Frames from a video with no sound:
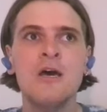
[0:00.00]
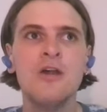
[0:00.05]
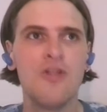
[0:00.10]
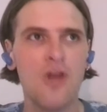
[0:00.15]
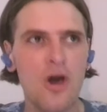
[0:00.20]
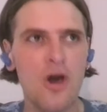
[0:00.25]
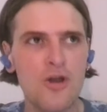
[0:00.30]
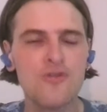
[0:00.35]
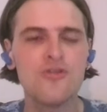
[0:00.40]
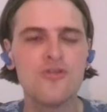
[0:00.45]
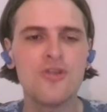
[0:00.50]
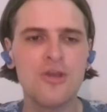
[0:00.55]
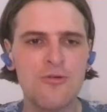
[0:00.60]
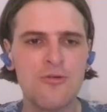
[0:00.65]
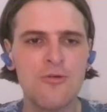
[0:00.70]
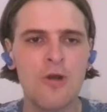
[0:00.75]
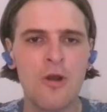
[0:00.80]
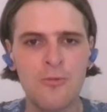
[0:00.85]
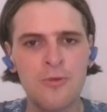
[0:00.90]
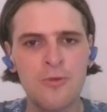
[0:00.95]
not
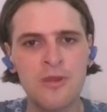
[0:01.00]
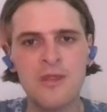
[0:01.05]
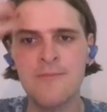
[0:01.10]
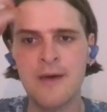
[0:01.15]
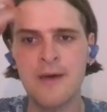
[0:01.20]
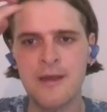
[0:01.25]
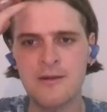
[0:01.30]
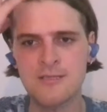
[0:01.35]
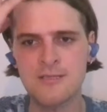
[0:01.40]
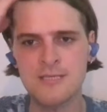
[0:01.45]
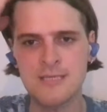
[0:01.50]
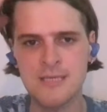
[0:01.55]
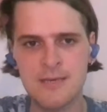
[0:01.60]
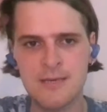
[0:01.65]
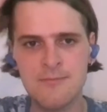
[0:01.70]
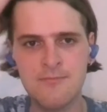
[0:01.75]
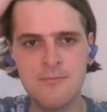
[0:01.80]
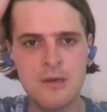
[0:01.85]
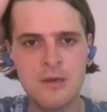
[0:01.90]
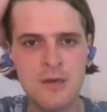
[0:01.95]
only are we the better
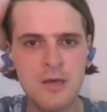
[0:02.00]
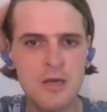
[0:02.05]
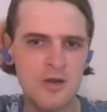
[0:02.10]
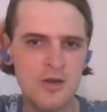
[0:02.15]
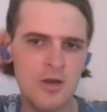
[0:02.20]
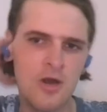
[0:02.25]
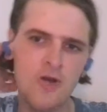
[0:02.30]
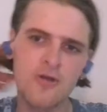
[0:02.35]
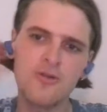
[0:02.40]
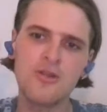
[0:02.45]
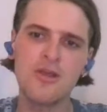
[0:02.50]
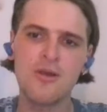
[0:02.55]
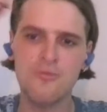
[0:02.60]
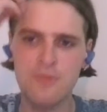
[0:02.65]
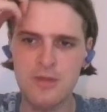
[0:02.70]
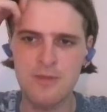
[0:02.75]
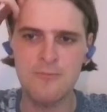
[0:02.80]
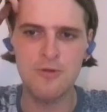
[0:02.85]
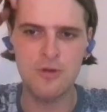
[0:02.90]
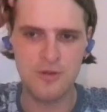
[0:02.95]
team, not only are
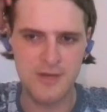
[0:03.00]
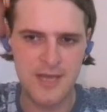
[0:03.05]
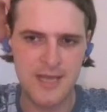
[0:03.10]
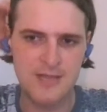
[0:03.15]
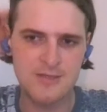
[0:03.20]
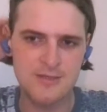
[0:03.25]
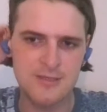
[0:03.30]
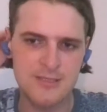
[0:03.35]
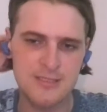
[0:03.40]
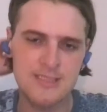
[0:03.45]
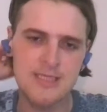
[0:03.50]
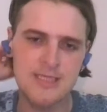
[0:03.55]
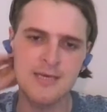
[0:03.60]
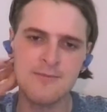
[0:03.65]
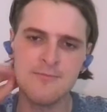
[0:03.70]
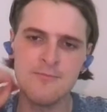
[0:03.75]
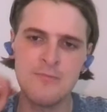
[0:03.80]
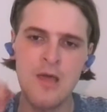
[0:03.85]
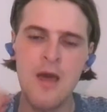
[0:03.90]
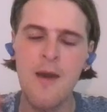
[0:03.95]
we the more dangerous
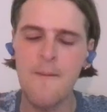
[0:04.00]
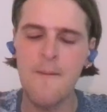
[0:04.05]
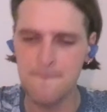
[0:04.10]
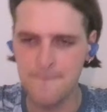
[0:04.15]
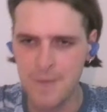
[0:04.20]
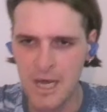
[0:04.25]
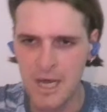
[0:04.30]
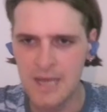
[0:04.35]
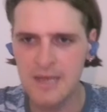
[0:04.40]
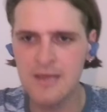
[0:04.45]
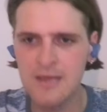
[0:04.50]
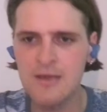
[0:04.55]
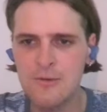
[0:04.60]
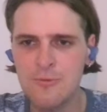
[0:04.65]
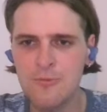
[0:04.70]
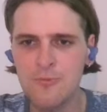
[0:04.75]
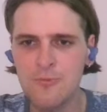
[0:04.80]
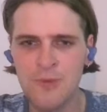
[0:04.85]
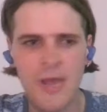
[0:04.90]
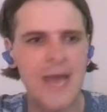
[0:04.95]
team, but
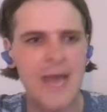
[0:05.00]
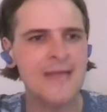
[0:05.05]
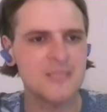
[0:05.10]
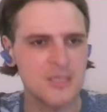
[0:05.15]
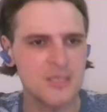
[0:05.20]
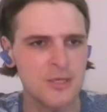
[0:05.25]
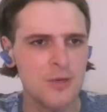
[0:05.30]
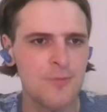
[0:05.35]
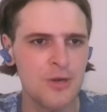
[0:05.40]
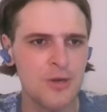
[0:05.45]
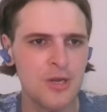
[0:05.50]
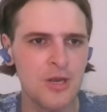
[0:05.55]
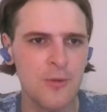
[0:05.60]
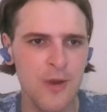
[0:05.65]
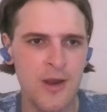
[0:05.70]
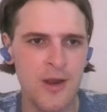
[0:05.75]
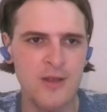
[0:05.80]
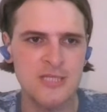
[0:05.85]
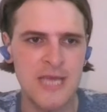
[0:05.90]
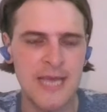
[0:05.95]
we actually are putting
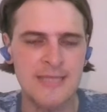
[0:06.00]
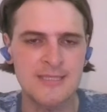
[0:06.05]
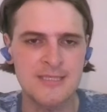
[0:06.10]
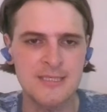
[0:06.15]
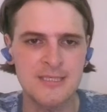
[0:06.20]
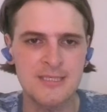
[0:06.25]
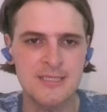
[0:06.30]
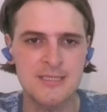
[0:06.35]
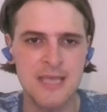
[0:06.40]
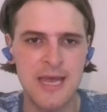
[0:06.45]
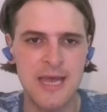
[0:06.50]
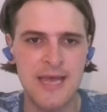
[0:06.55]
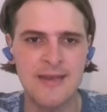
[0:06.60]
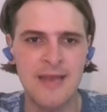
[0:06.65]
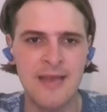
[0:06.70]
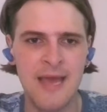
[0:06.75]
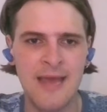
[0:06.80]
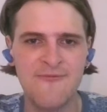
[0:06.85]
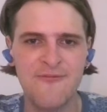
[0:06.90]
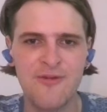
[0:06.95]
away our chances.
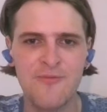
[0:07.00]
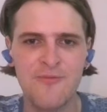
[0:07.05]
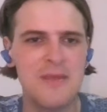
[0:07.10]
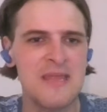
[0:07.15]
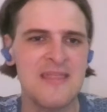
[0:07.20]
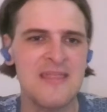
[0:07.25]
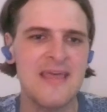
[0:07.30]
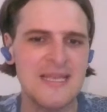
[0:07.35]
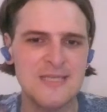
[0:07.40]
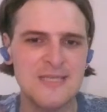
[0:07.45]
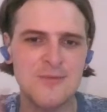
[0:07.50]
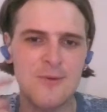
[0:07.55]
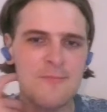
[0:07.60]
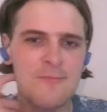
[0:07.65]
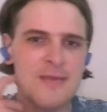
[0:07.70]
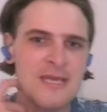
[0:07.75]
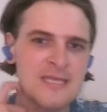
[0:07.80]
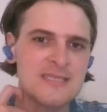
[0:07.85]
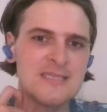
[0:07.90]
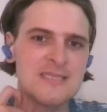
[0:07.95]
And for me, that's what
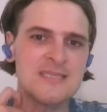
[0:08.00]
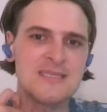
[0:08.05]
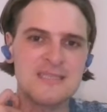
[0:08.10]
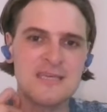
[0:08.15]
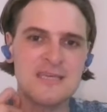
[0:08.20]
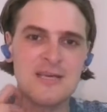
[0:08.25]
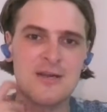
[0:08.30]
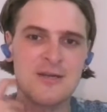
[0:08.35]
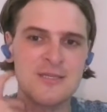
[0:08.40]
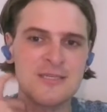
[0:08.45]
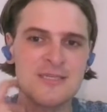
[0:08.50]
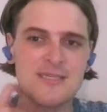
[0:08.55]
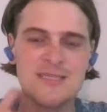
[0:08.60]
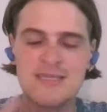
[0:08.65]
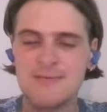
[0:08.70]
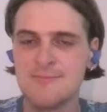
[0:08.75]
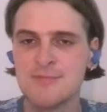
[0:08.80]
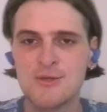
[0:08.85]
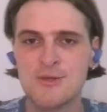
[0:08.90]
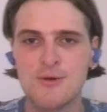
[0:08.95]
makes this DRC
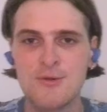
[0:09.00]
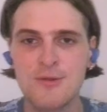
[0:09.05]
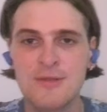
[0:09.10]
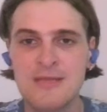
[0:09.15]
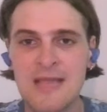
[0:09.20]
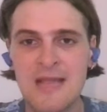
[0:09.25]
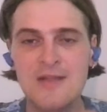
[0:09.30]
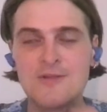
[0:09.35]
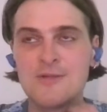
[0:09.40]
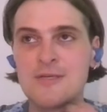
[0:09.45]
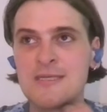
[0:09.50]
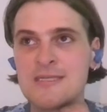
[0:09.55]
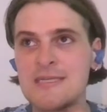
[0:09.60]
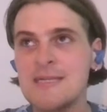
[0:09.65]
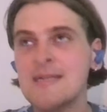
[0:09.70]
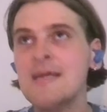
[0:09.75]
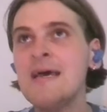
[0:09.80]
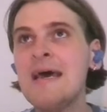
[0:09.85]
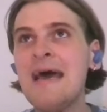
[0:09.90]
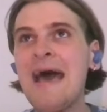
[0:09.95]
team so dangerous.
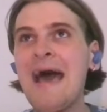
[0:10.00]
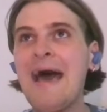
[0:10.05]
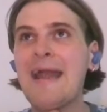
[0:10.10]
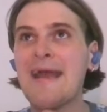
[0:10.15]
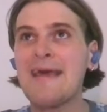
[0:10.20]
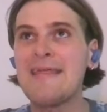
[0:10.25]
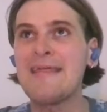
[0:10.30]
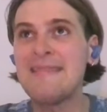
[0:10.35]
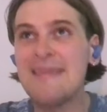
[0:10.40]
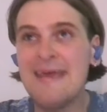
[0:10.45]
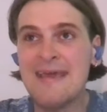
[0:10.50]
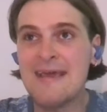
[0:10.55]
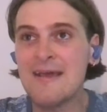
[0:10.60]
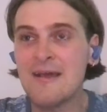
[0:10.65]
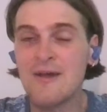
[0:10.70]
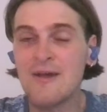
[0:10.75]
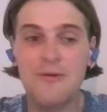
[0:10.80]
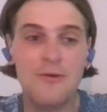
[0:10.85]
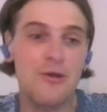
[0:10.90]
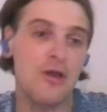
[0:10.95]
And I
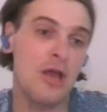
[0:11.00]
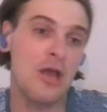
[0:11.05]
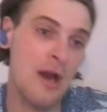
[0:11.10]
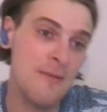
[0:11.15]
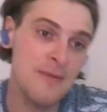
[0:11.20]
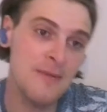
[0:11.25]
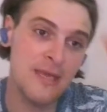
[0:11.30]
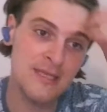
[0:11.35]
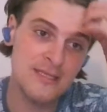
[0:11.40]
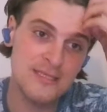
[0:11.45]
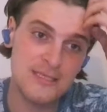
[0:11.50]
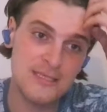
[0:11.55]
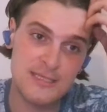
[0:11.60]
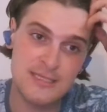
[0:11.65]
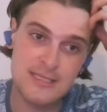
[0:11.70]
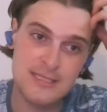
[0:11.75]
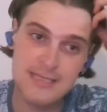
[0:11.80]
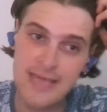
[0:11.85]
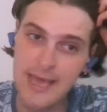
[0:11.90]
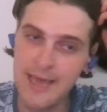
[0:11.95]
think coming into
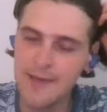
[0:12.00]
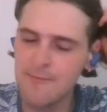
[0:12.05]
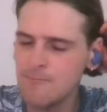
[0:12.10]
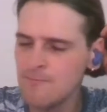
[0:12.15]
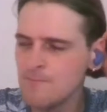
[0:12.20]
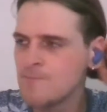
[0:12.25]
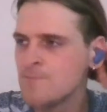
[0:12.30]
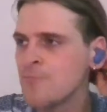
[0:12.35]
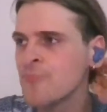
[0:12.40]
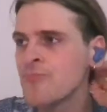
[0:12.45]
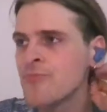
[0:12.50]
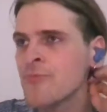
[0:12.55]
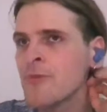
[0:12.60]
this game,